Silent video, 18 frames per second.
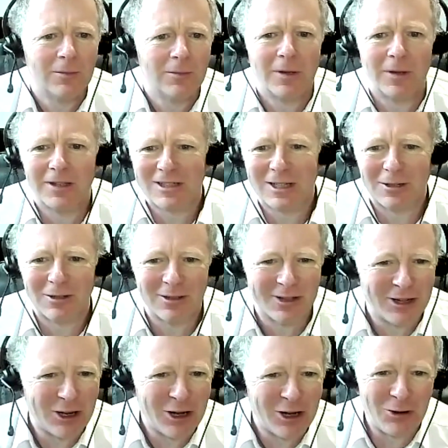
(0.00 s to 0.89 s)
and that's how
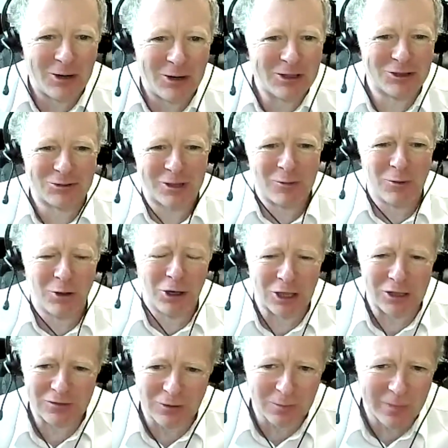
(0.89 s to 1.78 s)
our whole industry
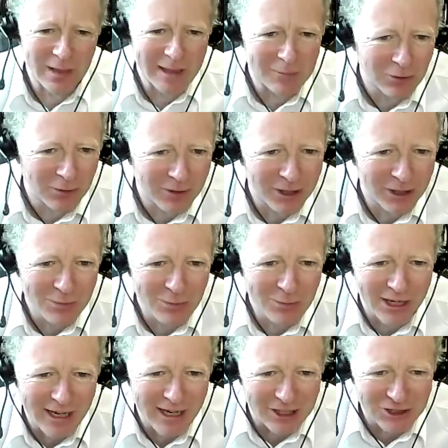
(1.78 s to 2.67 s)
works, from people and their
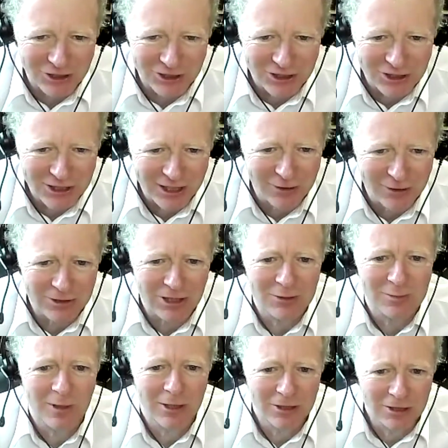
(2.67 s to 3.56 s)
communication skills,
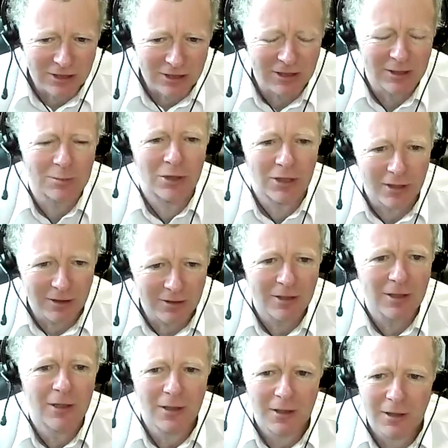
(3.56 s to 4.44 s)
I suppose, isn't it?
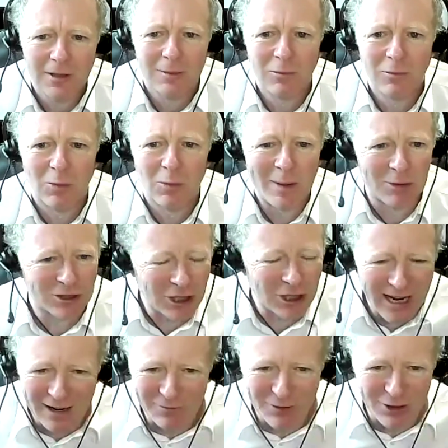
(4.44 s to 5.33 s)
But but people
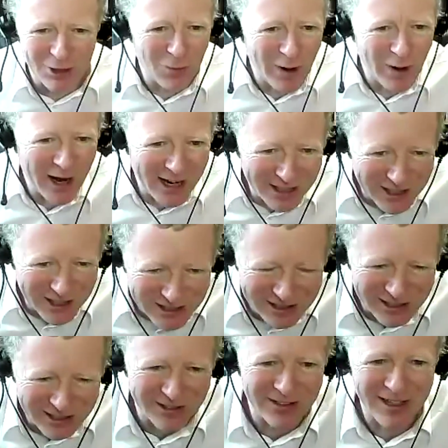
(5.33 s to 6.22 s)
don't have the
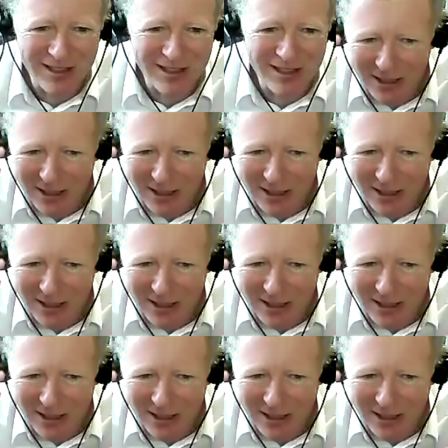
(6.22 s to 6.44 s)
awareness that they